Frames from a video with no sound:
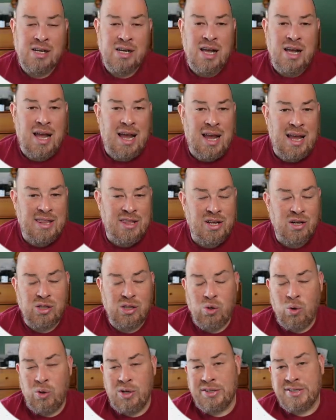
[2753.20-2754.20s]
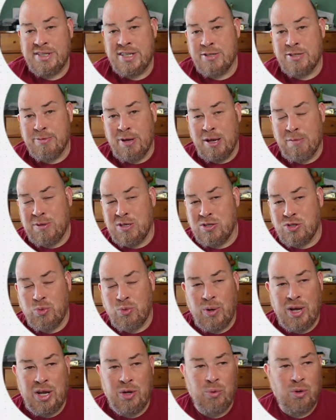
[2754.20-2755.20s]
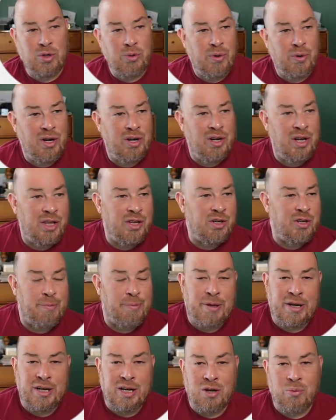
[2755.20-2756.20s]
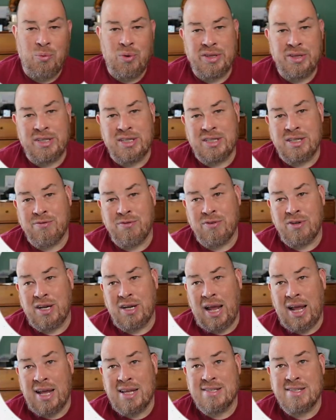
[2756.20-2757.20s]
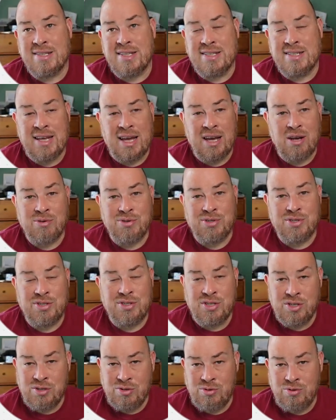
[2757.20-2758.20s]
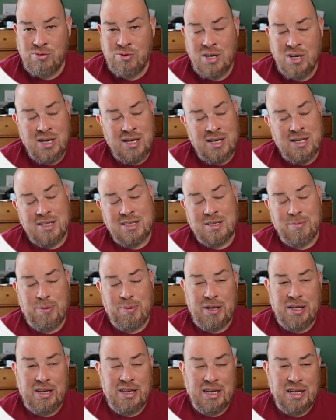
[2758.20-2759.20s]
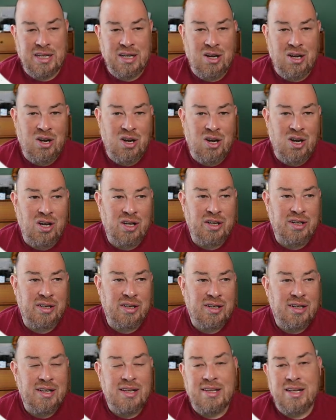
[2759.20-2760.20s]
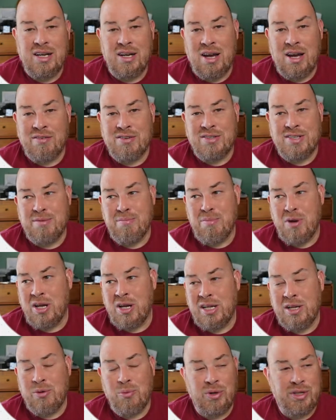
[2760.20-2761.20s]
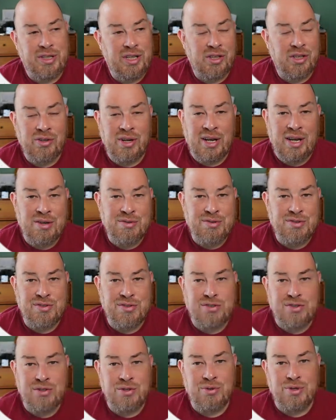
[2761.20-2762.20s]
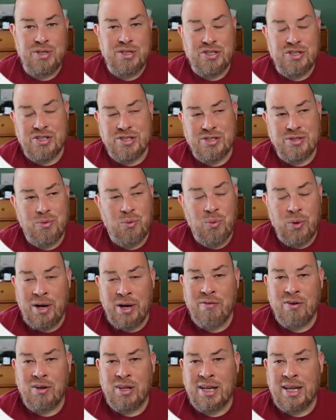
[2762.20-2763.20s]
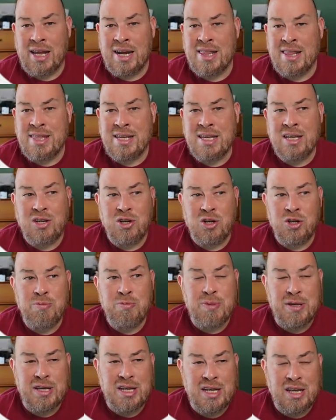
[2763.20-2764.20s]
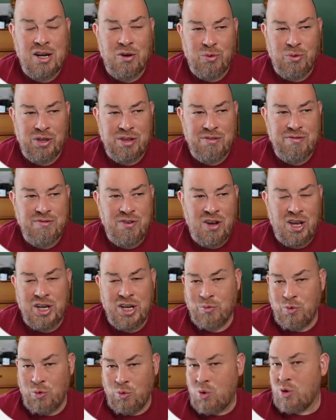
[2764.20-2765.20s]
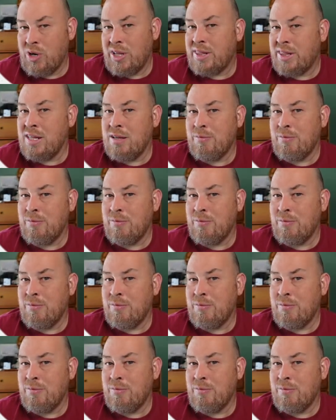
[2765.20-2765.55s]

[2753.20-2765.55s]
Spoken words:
and their loyalties might be swayed one way or another depending on what the different heads of these houses do, depending on, obviously money, what the other houses do, and just whatever. Like, I think it could be a really fun and rewarding thing